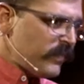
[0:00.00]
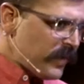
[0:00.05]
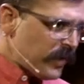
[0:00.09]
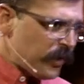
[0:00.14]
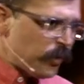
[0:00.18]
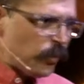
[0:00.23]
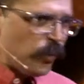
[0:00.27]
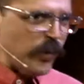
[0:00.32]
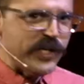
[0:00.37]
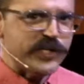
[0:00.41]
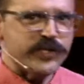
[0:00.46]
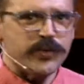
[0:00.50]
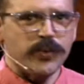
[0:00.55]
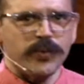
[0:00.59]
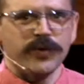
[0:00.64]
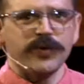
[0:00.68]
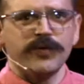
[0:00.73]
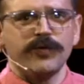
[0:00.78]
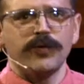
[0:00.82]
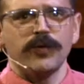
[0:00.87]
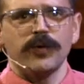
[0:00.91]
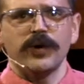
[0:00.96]
you wait
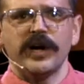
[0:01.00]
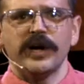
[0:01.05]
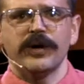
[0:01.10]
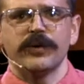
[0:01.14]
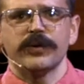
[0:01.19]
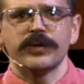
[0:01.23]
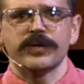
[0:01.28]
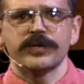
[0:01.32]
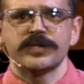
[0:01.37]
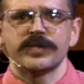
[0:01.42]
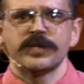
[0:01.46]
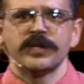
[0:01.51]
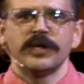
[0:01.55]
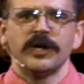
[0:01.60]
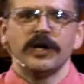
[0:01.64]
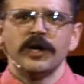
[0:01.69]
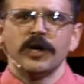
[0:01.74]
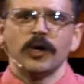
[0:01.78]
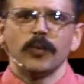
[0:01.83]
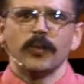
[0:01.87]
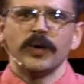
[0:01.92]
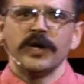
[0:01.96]
24 hours.
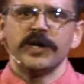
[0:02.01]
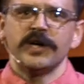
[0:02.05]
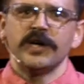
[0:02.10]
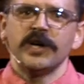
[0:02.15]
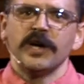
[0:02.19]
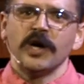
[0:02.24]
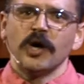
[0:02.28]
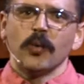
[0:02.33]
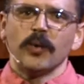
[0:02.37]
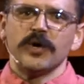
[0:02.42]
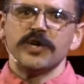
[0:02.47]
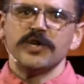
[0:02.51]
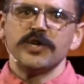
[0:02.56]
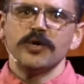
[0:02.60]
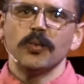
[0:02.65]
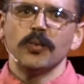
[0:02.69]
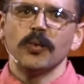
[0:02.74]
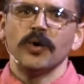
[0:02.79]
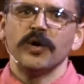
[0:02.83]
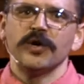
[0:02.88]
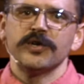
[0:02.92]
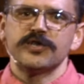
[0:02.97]
When, when you
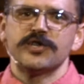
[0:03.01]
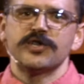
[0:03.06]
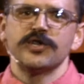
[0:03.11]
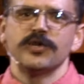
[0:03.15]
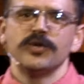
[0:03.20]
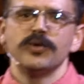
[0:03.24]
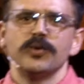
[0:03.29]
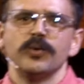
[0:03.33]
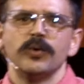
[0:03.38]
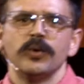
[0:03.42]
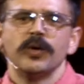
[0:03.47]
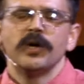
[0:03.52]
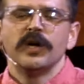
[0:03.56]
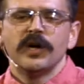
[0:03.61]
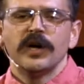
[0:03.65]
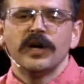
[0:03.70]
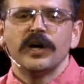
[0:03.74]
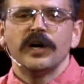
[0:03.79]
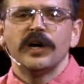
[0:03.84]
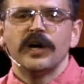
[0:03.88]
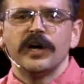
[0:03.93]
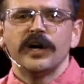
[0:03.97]
want to
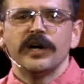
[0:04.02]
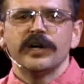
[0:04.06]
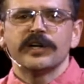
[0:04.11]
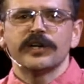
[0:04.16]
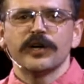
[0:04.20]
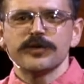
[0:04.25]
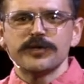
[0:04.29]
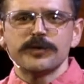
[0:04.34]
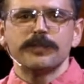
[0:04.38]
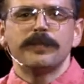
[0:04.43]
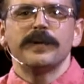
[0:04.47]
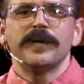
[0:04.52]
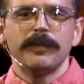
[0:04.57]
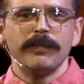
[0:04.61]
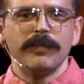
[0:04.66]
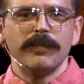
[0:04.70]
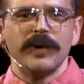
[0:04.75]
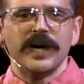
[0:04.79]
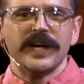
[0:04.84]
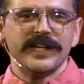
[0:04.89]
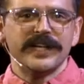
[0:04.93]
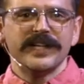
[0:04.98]
uh, go spend
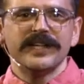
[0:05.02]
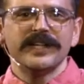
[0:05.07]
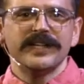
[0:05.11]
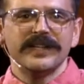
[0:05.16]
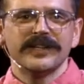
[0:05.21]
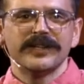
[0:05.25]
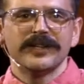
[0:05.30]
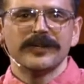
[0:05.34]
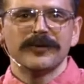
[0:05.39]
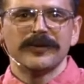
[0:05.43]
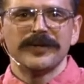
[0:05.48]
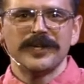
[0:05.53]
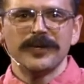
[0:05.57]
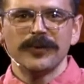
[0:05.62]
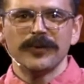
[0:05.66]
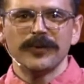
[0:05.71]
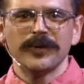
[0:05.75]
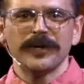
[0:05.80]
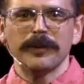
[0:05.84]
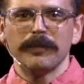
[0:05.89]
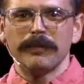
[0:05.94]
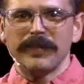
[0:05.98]
money, when you
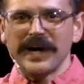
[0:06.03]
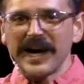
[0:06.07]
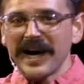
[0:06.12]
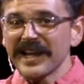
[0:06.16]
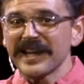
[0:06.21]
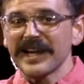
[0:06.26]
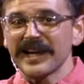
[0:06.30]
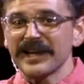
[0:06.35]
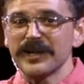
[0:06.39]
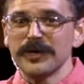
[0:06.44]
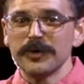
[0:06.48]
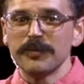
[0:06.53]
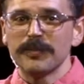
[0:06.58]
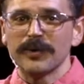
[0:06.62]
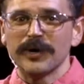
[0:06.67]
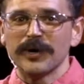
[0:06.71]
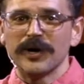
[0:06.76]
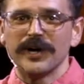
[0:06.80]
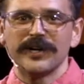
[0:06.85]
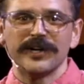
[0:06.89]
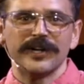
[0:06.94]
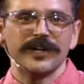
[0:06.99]
want to buy that new
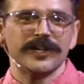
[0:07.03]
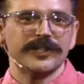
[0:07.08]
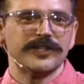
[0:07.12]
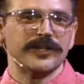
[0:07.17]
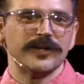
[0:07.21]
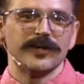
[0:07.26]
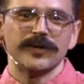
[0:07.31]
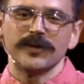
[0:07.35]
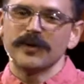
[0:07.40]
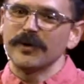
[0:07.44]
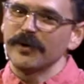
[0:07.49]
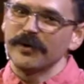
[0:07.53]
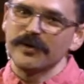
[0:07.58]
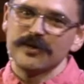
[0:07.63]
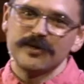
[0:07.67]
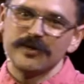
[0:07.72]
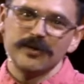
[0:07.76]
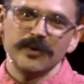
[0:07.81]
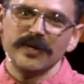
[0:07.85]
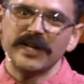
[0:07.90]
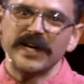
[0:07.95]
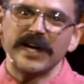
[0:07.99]
product or, or
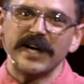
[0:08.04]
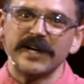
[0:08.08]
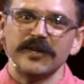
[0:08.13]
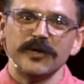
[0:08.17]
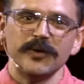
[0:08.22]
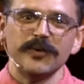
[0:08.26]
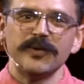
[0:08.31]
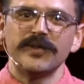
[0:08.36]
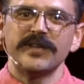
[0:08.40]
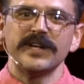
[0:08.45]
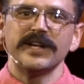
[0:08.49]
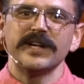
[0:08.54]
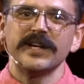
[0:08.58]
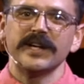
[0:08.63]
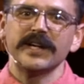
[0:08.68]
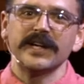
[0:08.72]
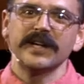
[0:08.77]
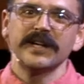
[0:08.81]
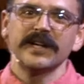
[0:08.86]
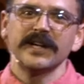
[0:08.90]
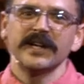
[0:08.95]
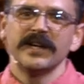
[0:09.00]
do that new
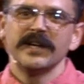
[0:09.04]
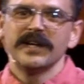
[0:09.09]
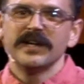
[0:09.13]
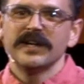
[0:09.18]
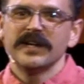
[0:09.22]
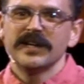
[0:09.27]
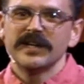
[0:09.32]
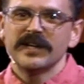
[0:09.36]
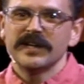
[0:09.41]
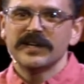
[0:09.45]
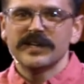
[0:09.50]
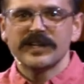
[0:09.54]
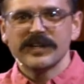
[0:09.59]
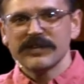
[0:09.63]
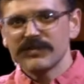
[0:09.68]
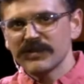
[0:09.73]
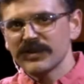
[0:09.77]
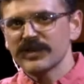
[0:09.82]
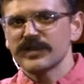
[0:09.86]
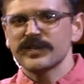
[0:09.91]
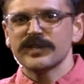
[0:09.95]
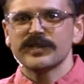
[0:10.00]
thing, Give
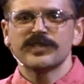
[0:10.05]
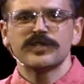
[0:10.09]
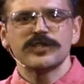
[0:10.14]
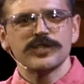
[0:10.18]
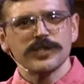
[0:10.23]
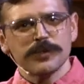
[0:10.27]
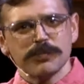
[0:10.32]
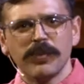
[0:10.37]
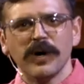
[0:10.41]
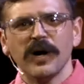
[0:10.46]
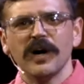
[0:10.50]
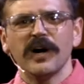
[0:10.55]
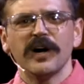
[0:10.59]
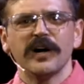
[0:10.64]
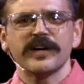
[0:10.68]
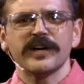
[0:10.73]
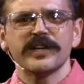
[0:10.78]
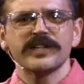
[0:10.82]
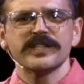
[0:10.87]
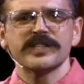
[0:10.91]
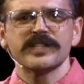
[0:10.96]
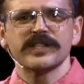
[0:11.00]
it, just
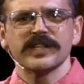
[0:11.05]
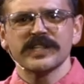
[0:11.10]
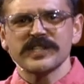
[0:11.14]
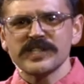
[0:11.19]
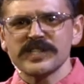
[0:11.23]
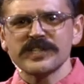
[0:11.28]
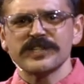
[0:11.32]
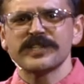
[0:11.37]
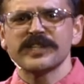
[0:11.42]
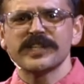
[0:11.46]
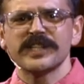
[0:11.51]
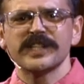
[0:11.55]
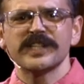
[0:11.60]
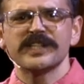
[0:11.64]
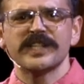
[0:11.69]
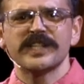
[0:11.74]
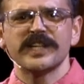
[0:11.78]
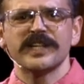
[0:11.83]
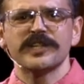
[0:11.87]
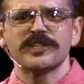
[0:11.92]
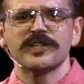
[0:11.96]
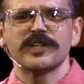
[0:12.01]
pause, listen to the
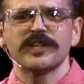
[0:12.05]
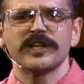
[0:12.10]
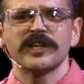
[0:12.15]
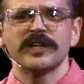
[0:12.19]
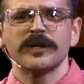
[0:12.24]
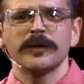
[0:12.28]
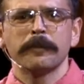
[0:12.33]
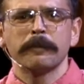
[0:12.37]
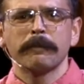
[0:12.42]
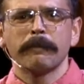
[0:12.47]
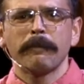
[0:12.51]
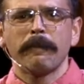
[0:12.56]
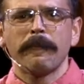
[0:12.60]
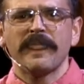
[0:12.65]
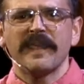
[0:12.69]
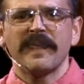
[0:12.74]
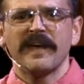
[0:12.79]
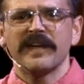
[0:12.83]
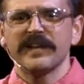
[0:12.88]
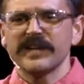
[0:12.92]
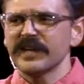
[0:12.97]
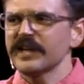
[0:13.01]
tension,
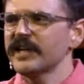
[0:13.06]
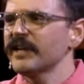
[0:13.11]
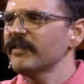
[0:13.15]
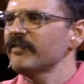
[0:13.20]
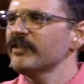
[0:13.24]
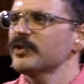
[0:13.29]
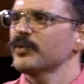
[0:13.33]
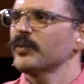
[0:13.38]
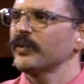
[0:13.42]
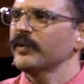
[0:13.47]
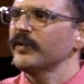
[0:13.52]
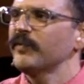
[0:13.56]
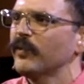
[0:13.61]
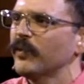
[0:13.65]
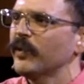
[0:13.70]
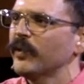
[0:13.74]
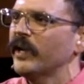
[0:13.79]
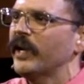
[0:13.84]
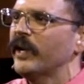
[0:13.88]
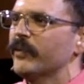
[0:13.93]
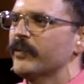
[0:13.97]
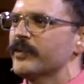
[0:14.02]
and then give it 24
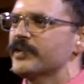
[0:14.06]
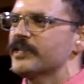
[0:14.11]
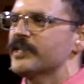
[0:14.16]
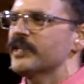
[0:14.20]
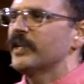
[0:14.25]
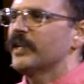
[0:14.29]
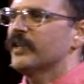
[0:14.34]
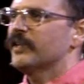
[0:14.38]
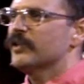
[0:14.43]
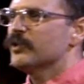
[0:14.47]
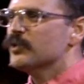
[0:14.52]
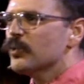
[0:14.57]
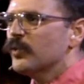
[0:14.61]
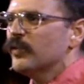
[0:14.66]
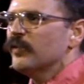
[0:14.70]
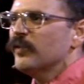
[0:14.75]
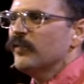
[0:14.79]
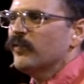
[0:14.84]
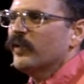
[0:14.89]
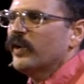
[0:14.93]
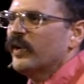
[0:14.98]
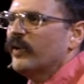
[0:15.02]
hours. The
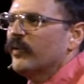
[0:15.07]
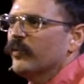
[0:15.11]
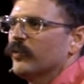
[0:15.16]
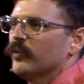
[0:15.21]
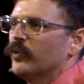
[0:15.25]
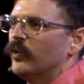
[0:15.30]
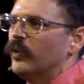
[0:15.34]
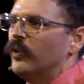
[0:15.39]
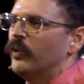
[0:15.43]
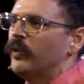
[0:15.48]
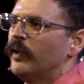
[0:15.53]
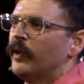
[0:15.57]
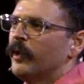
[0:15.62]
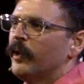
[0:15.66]
24 hour rule.